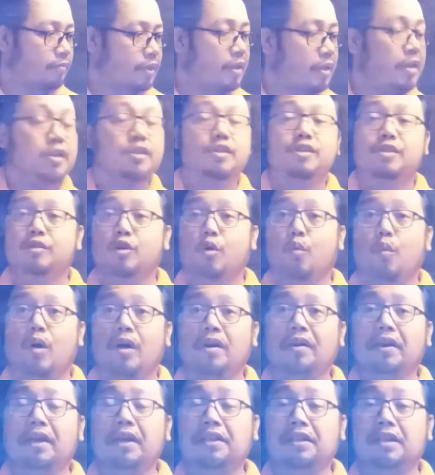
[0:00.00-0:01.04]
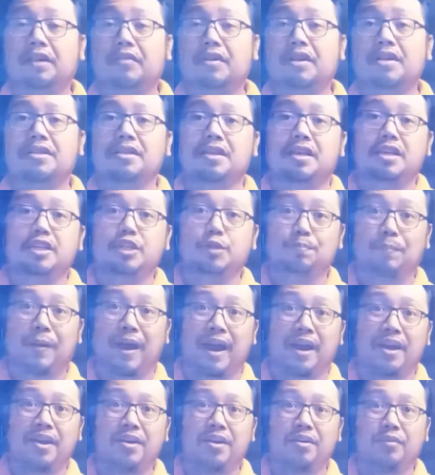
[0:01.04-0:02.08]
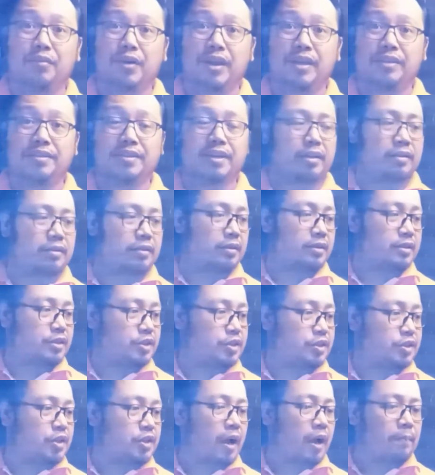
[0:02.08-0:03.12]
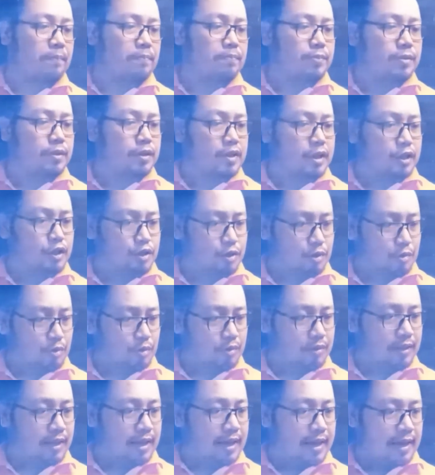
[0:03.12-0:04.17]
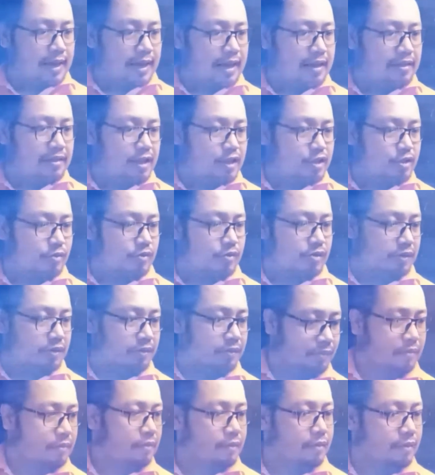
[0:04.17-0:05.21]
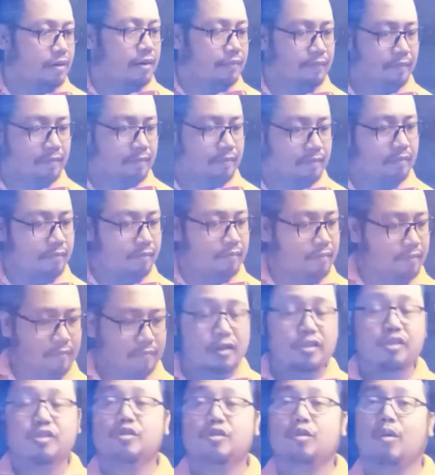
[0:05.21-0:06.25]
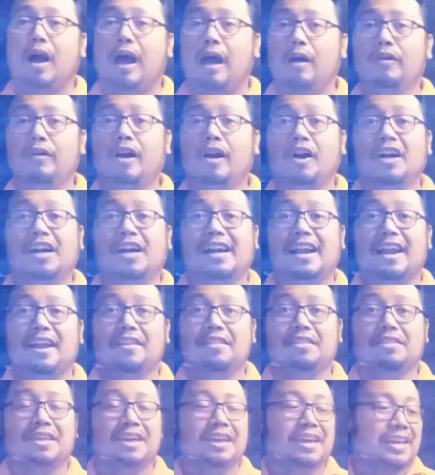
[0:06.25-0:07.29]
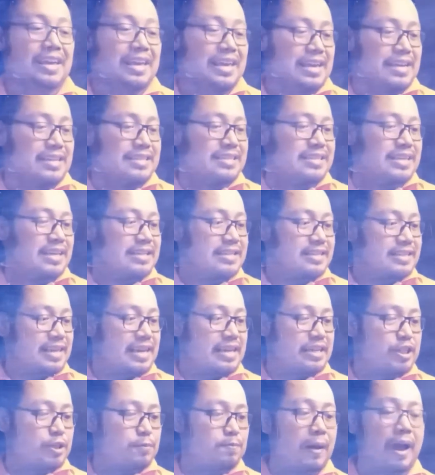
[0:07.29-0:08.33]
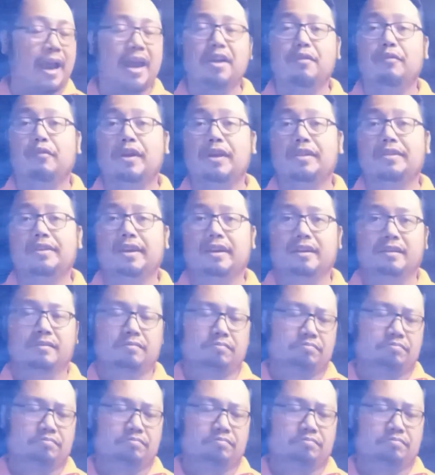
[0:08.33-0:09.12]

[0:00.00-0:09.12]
So 180 degrees is pi radian. Substitute in this one. So our arc length is 6 pi radian.